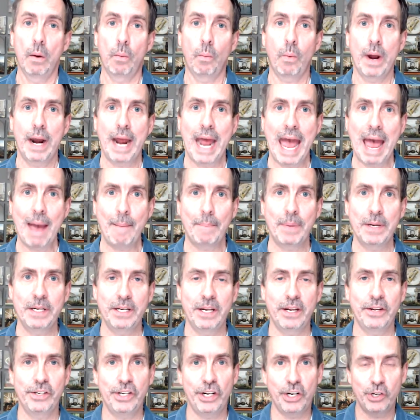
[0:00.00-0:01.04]
what
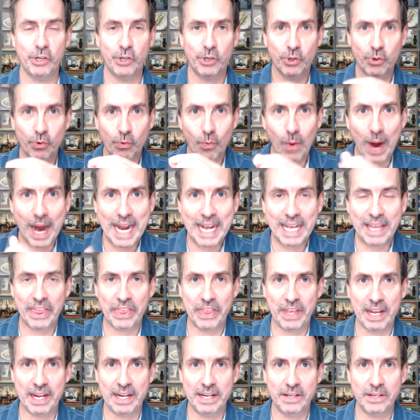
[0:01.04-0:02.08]
happens is it
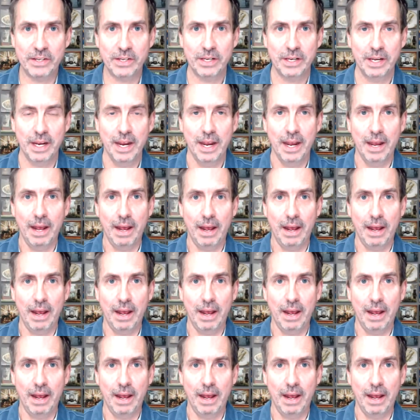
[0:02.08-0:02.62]
strengthens